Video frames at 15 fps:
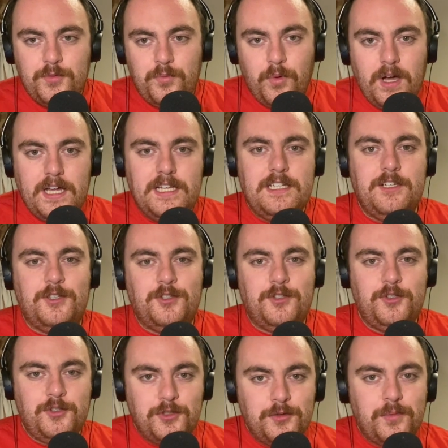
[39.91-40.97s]
one.
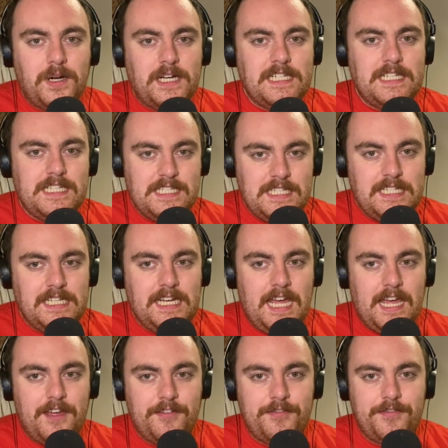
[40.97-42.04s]
Do I
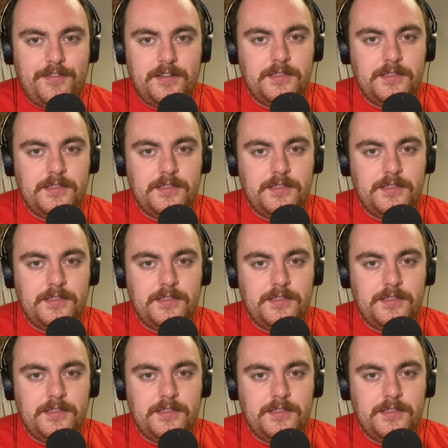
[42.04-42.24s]
DNF?